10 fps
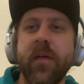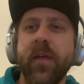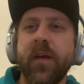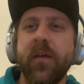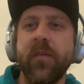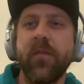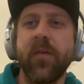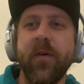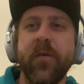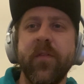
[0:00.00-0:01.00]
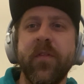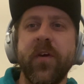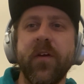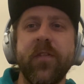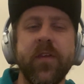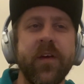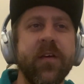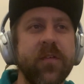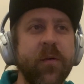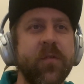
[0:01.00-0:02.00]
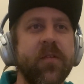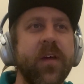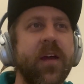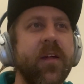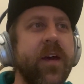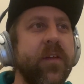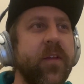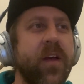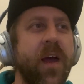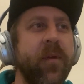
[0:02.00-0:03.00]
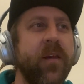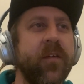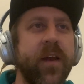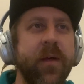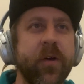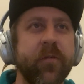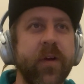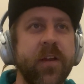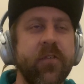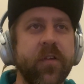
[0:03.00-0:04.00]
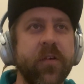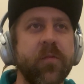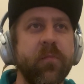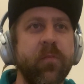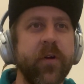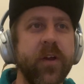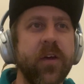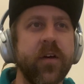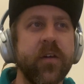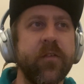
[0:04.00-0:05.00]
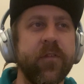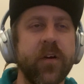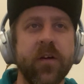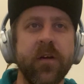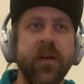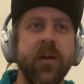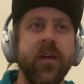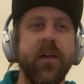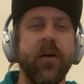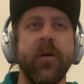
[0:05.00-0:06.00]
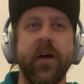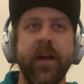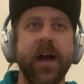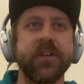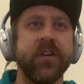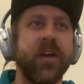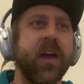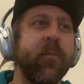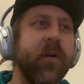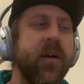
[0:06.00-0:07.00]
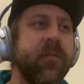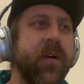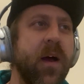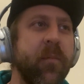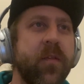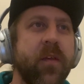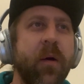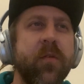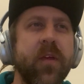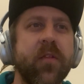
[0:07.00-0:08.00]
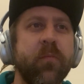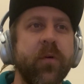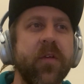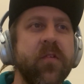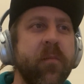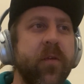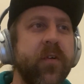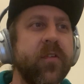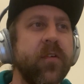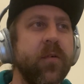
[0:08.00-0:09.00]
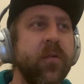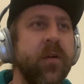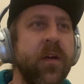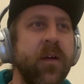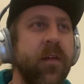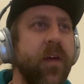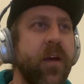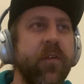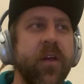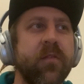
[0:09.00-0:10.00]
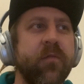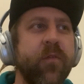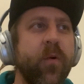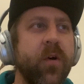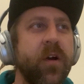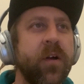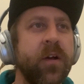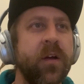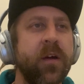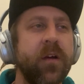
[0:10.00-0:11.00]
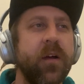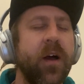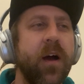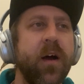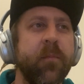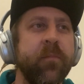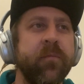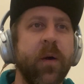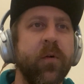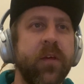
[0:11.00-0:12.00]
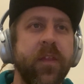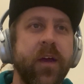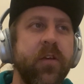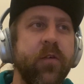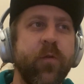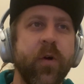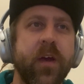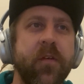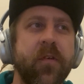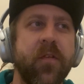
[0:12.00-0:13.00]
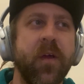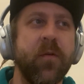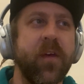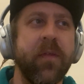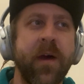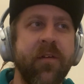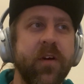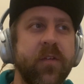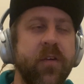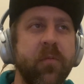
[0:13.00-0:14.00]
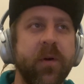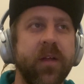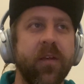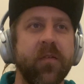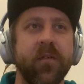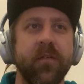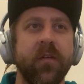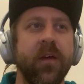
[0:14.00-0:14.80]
Like, so the good things, I would say, like the dynamic range looks pretty good for, an action camera. I would say it's pretty similar to like a Phantom 4 that can do 4K 60. I would say the Mavic too, but the